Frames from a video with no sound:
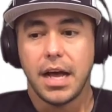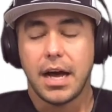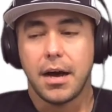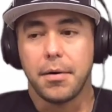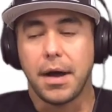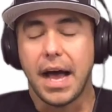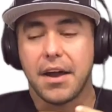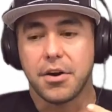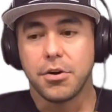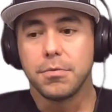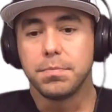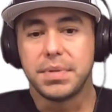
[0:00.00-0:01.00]
had
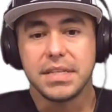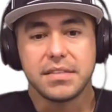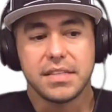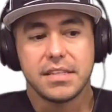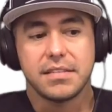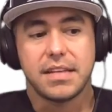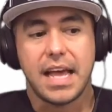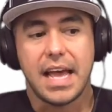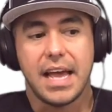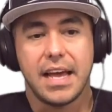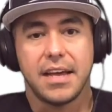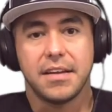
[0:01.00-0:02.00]
our own business
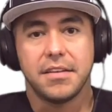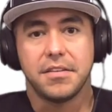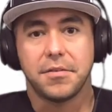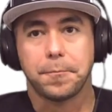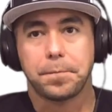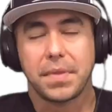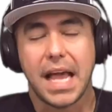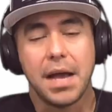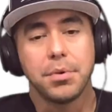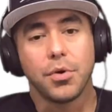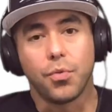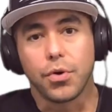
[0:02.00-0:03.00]
and
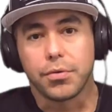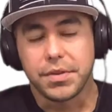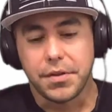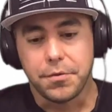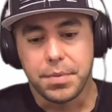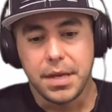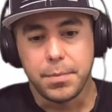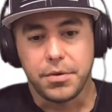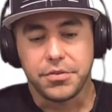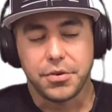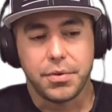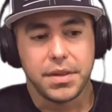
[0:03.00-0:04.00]
able to work with other
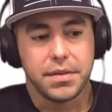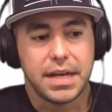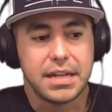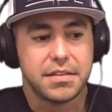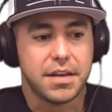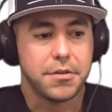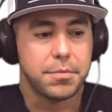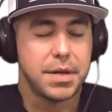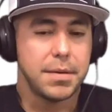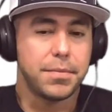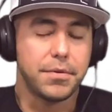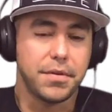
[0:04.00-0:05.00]
people. So whether that's other
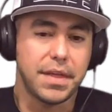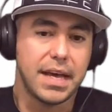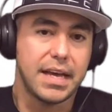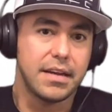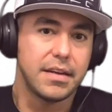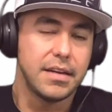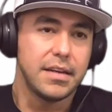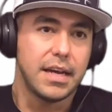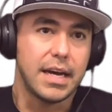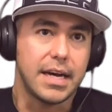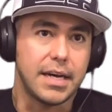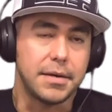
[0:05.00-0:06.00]
people that
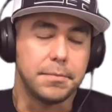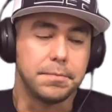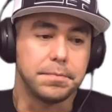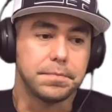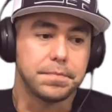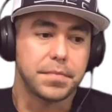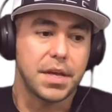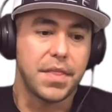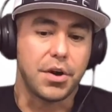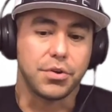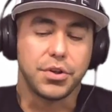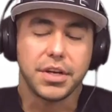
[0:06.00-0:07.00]

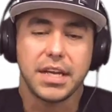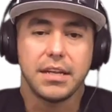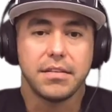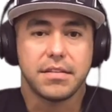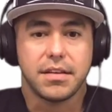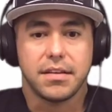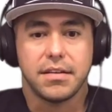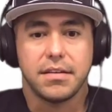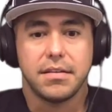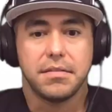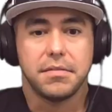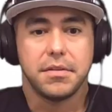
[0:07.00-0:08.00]
are looking
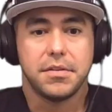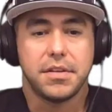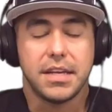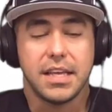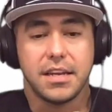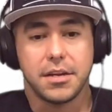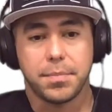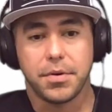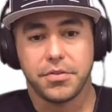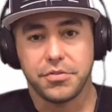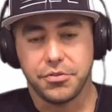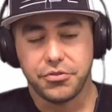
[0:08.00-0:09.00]
to get into
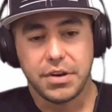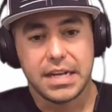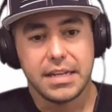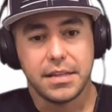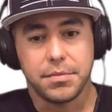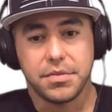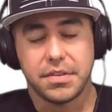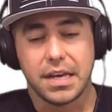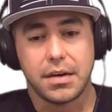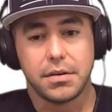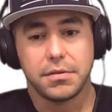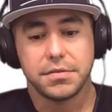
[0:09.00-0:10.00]
personal training
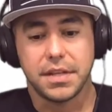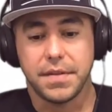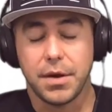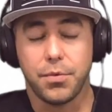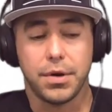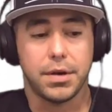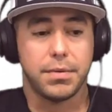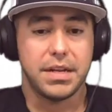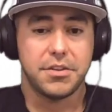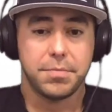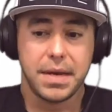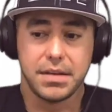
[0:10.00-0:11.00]
themselves and they want to
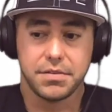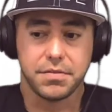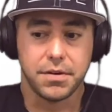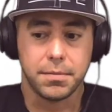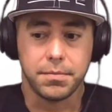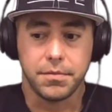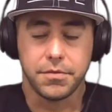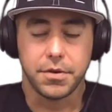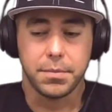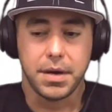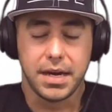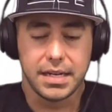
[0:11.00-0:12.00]
rent space
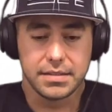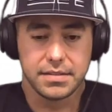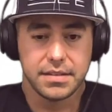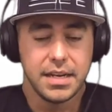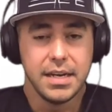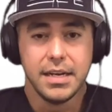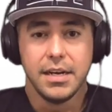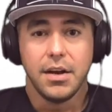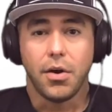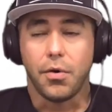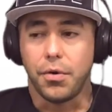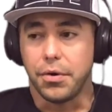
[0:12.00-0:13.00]
from us,
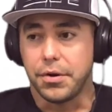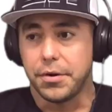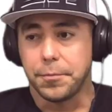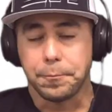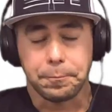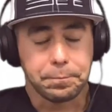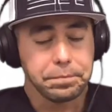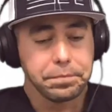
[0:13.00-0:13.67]
or